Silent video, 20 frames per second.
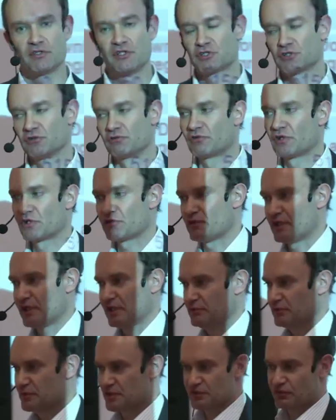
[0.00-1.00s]
regional
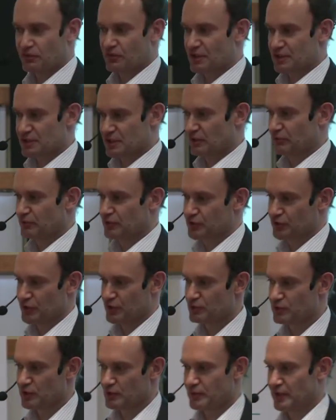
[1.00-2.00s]
requirements, for example, to
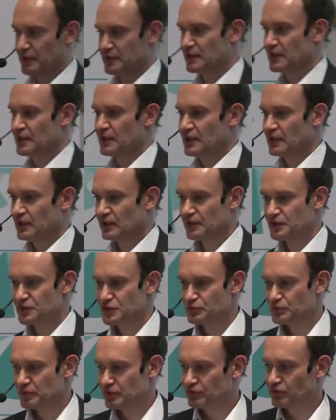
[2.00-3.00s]
implement
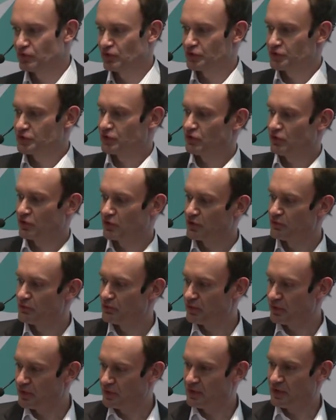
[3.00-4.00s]
listen before talk
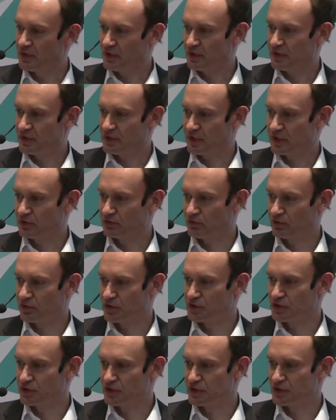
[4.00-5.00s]

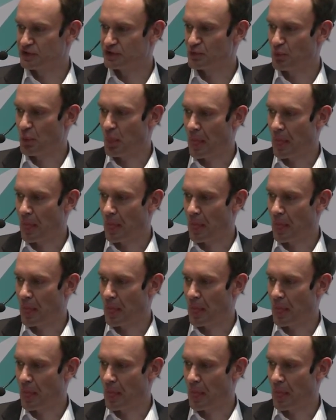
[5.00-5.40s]
technologies.